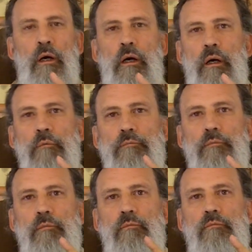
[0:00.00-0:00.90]
um,
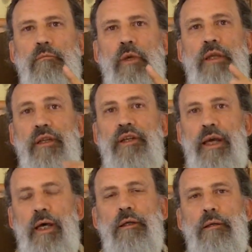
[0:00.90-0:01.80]
in the
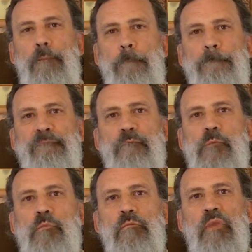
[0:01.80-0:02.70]
debt.
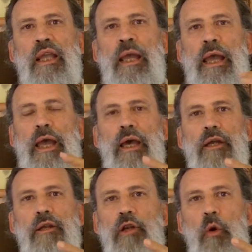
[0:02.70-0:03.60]

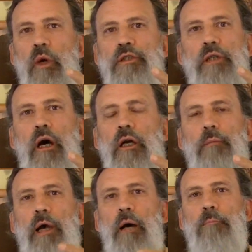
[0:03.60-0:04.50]
And no one's talking
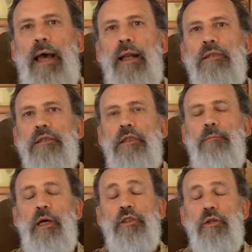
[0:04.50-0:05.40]
about balancing the
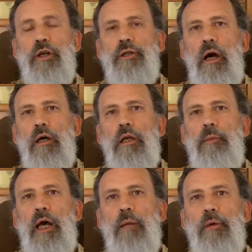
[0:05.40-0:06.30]
budget, or they're talking
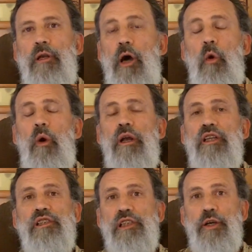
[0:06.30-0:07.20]
about it, but no one
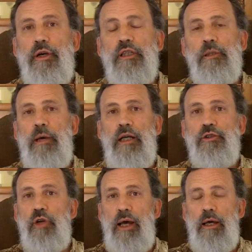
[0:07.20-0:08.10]
is serious about
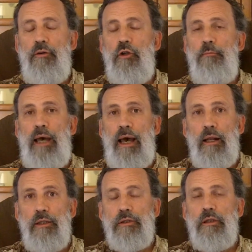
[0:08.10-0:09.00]
trying to
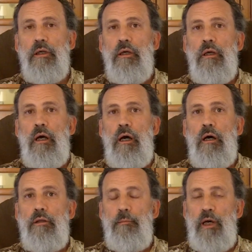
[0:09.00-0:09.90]
balance uh,
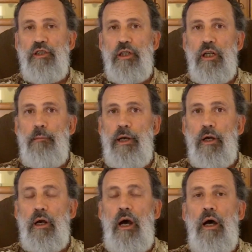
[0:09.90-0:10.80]
the budget in
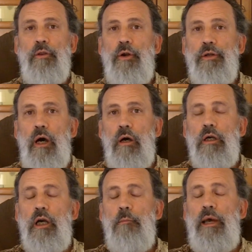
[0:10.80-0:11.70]
America. All they're
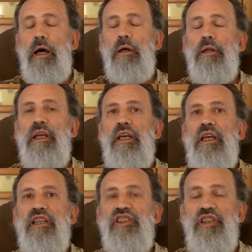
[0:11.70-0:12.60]
talking about
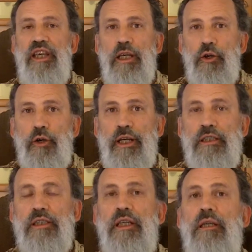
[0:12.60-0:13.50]
is
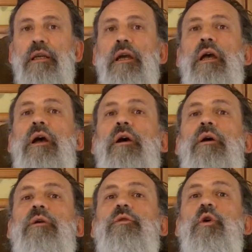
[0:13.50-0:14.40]
decreasing
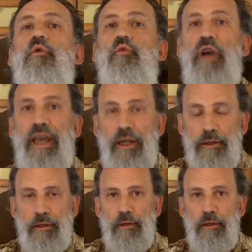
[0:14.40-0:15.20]
the rate